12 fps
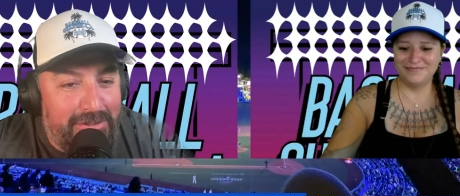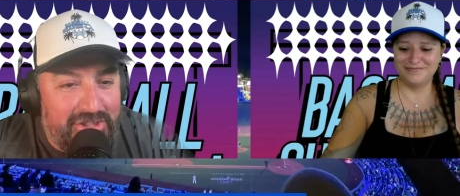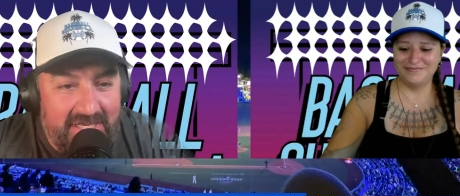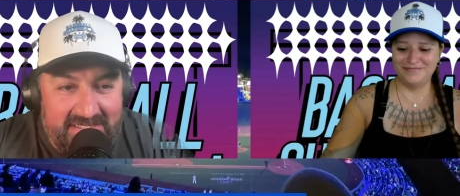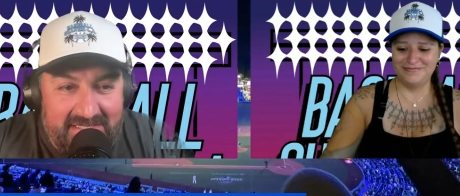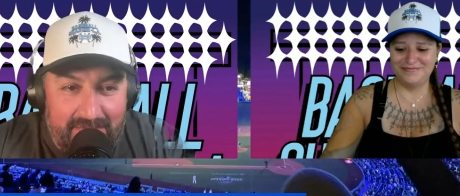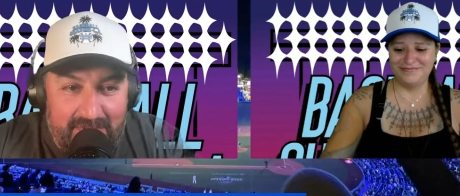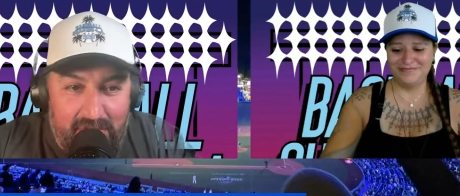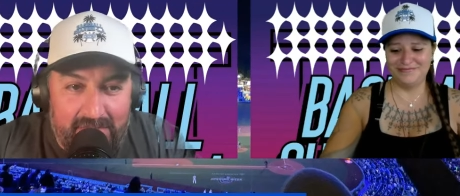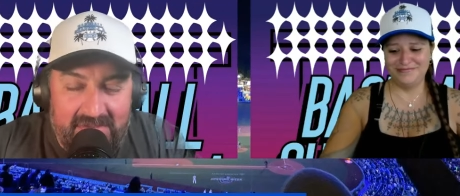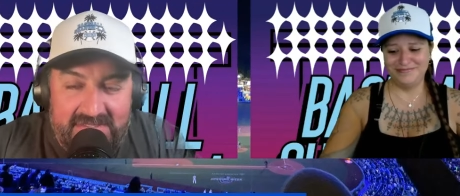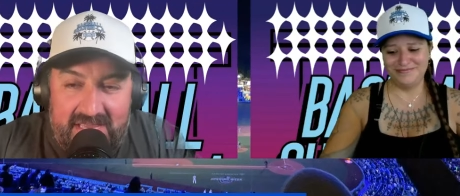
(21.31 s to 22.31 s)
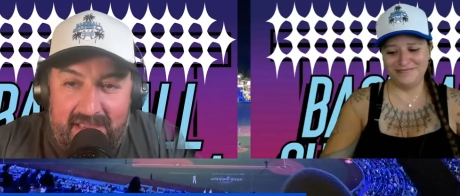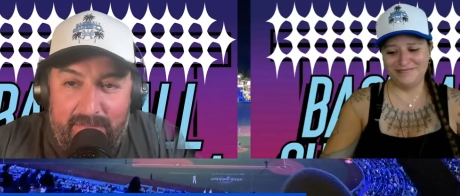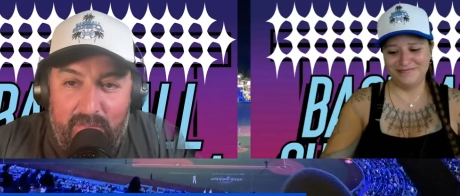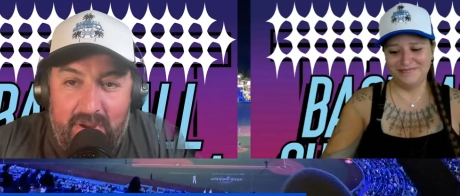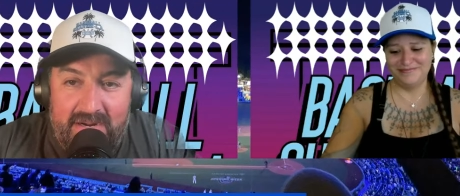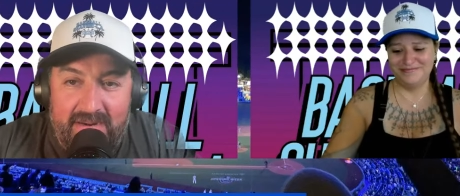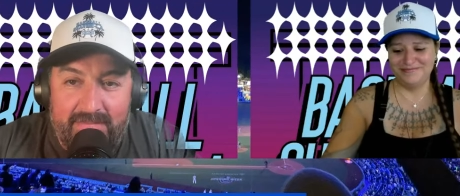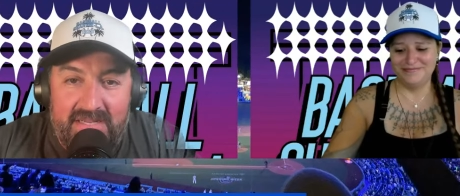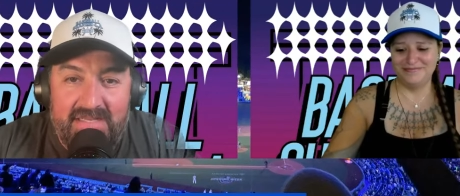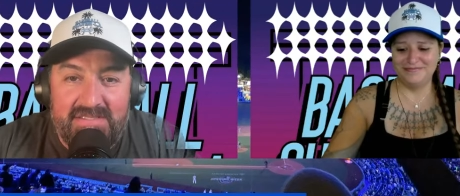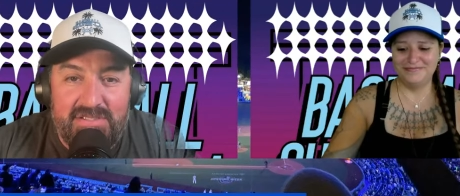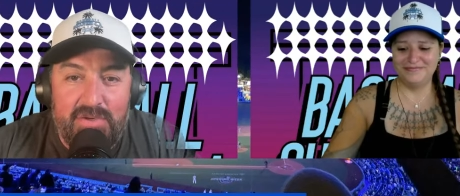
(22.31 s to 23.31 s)
Speaker 1: She is Amie Cuevas. I am Juan
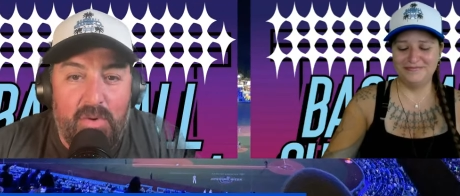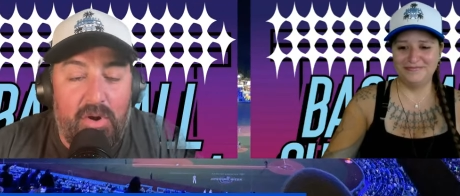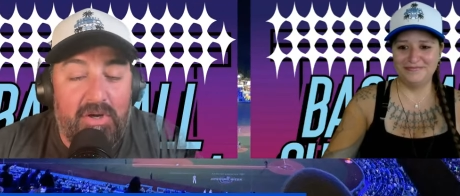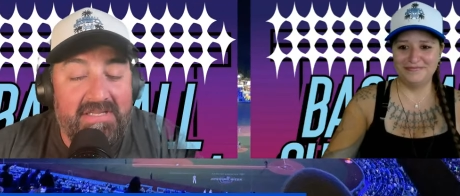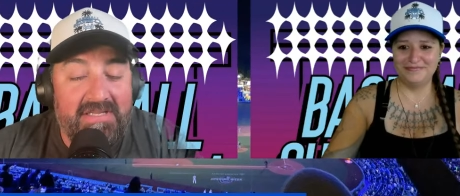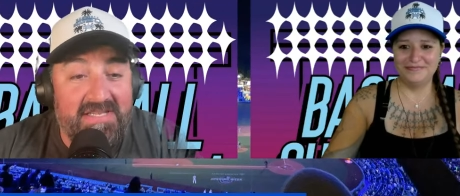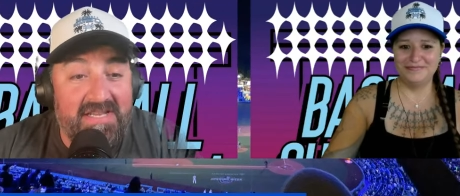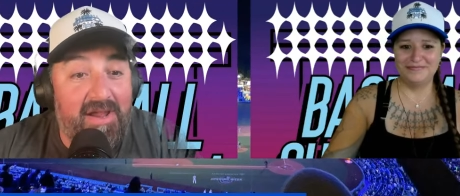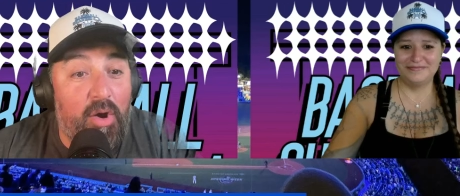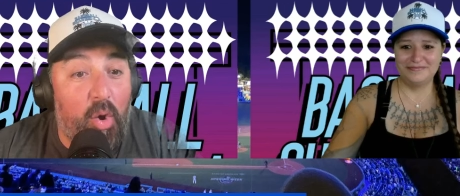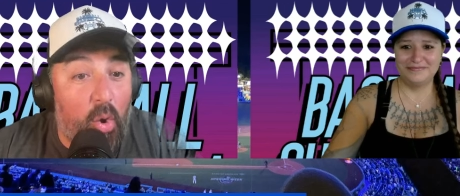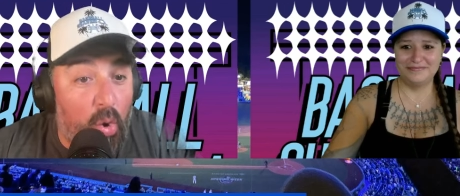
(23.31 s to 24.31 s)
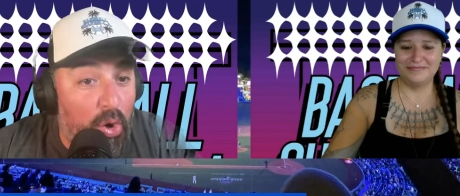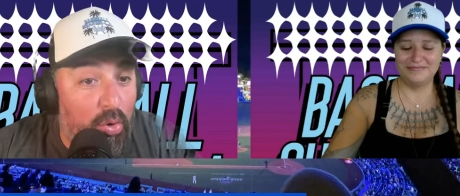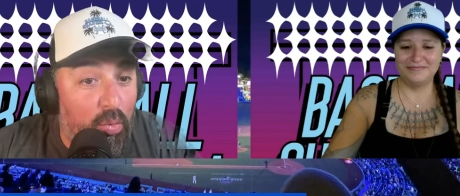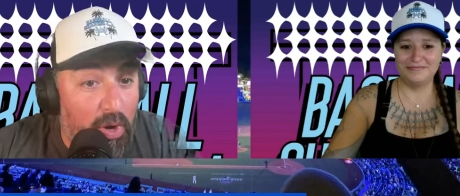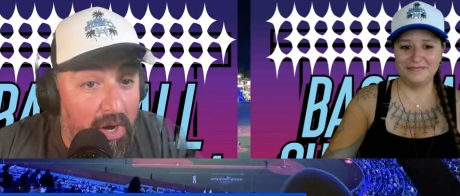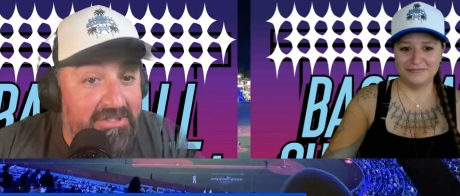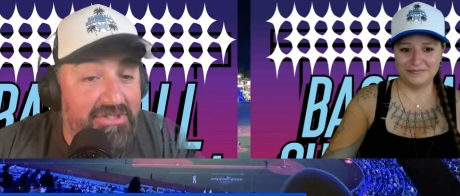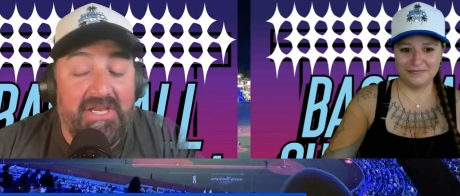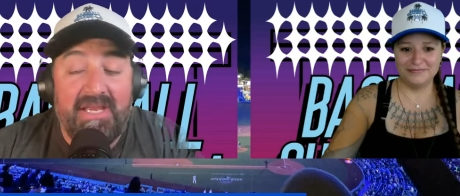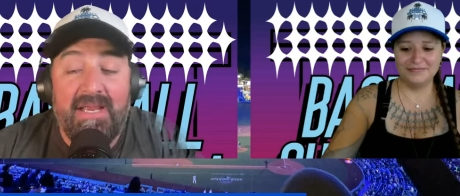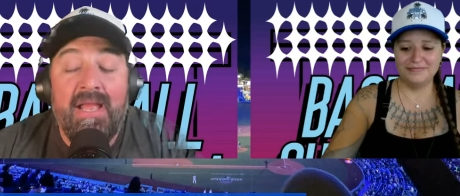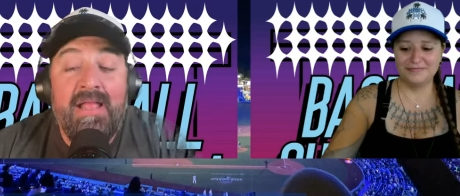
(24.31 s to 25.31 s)
Ramirez. You are listening or
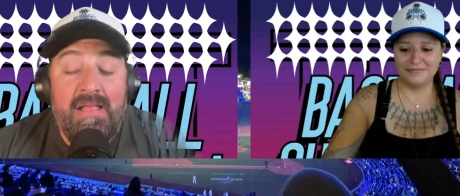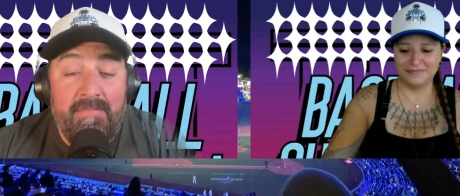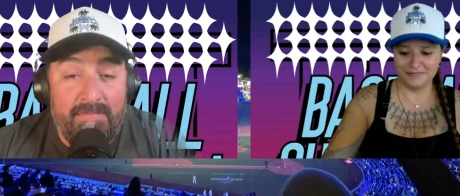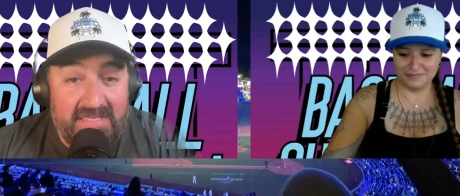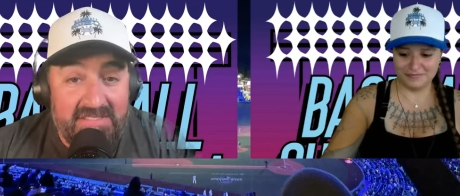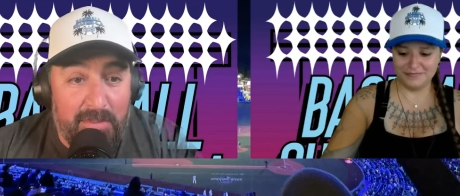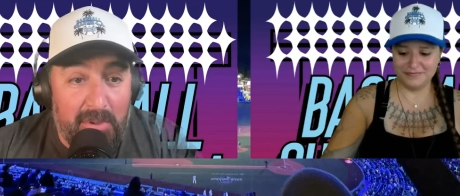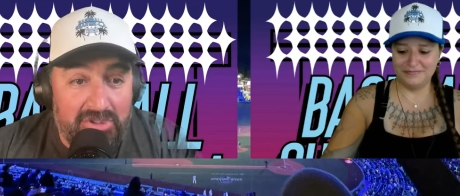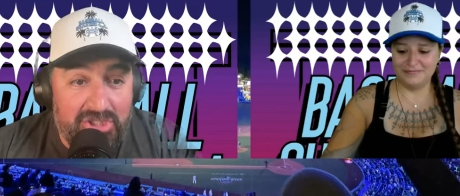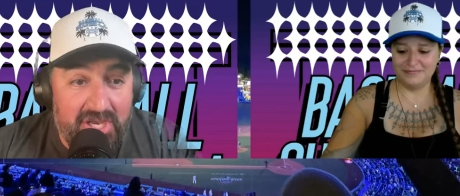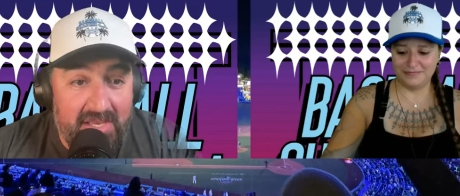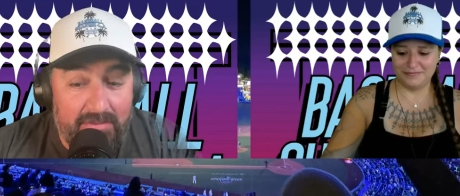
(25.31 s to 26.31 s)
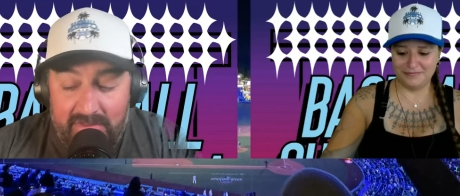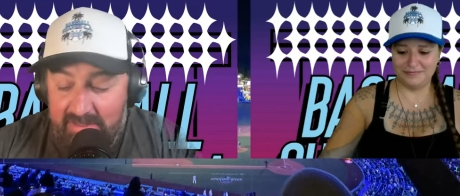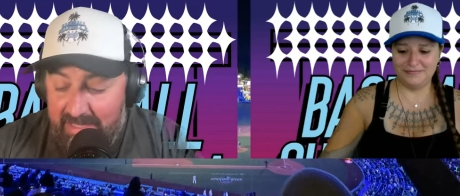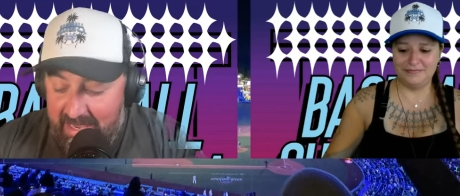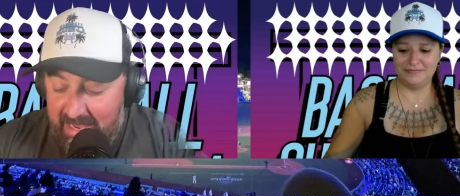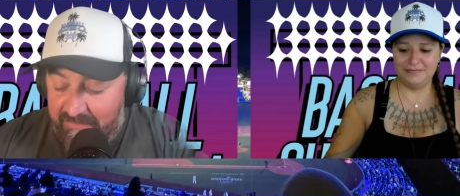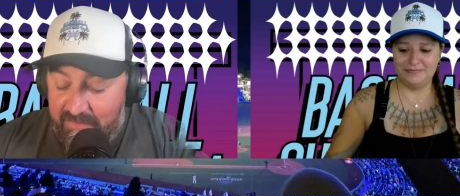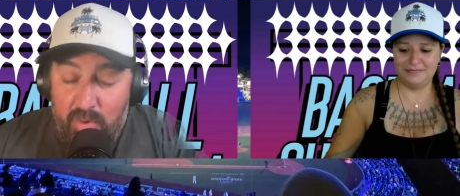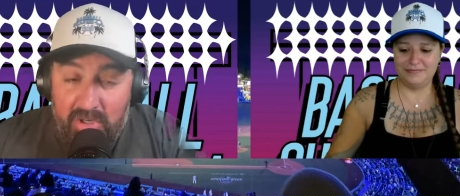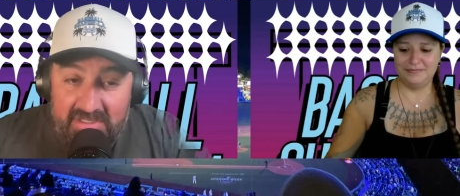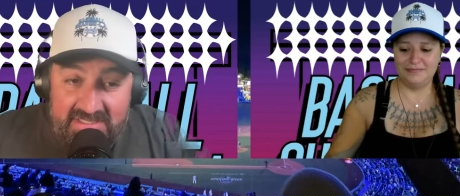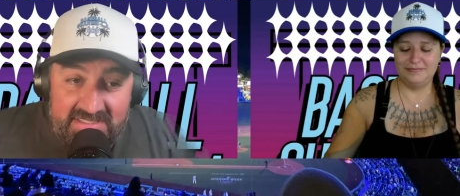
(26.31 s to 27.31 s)
watching Baseball Shangri La. If you
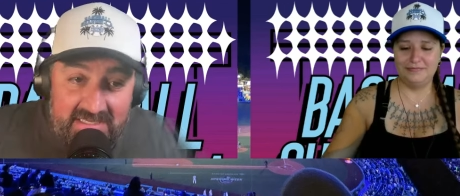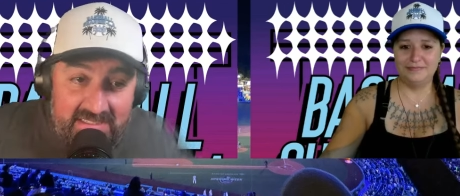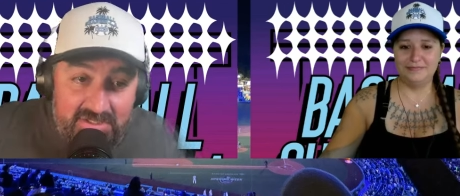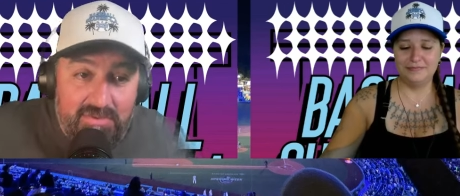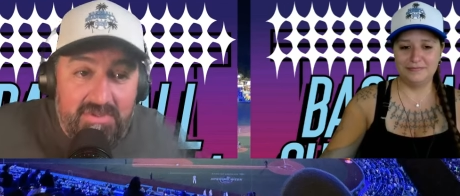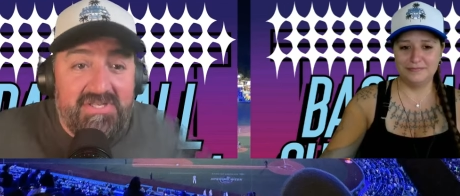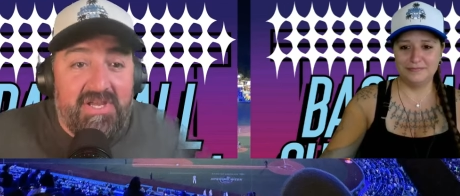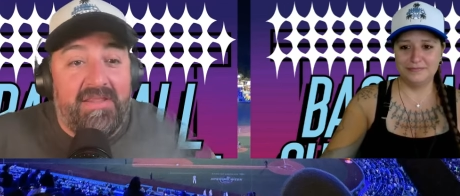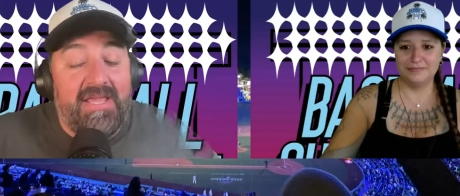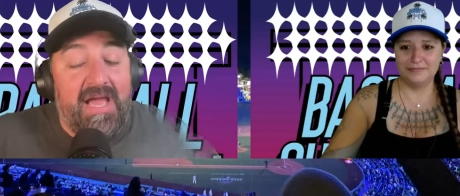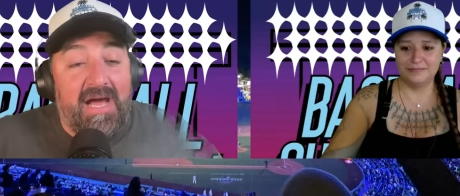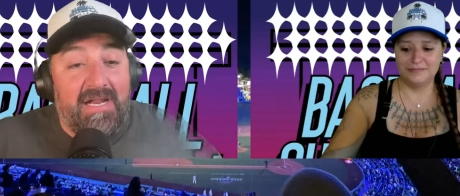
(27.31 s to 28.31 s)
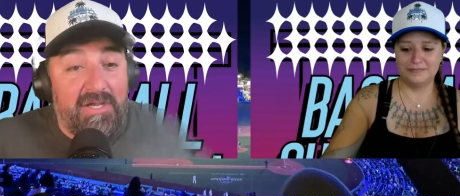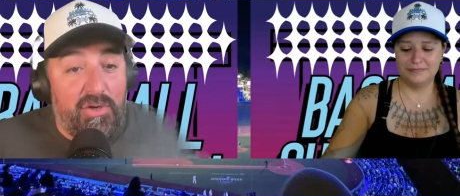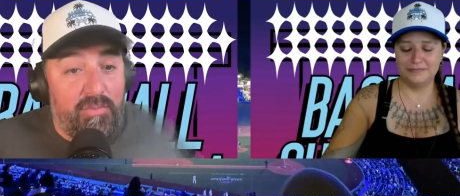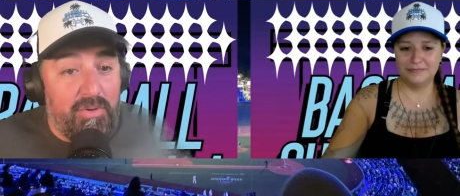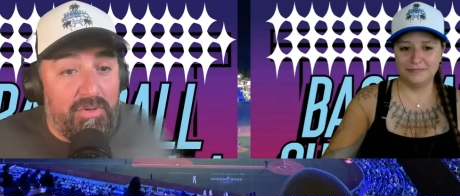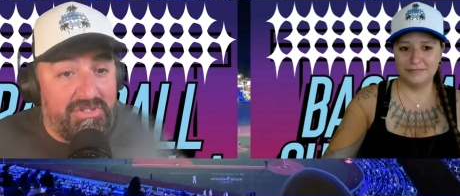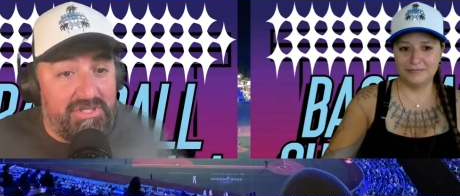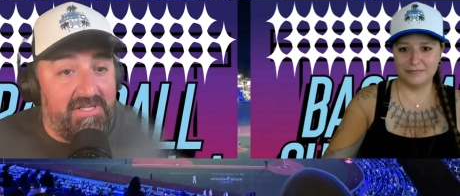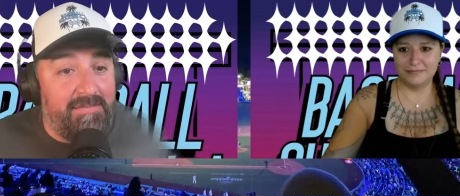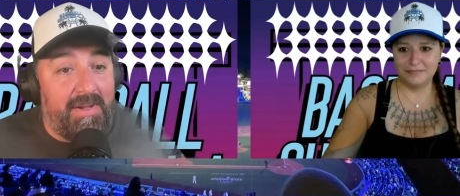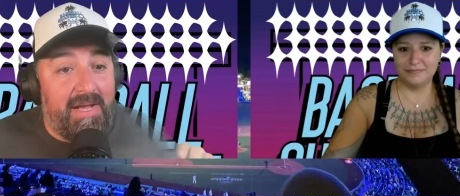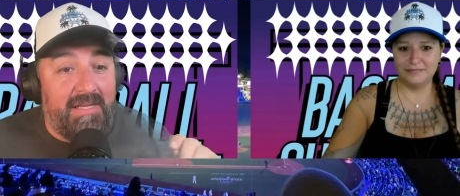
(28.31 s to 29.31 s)
are listening to us on the audio portion of
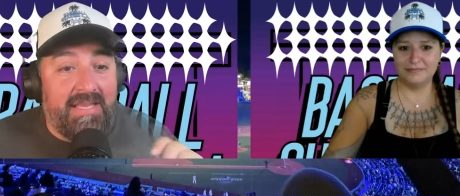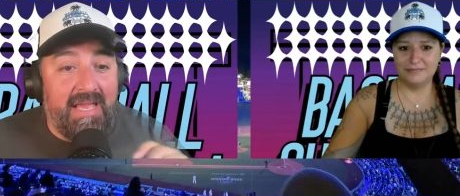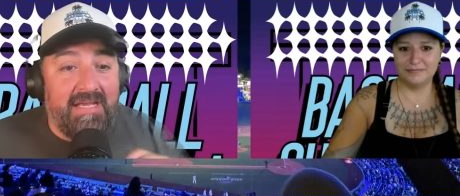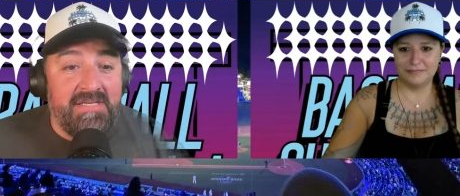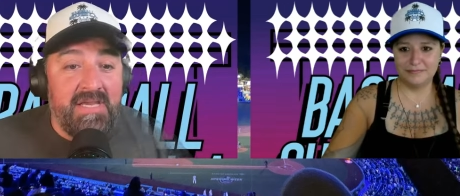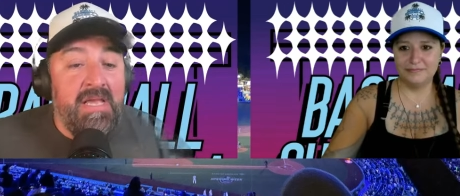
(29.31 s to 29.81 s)
the podcast,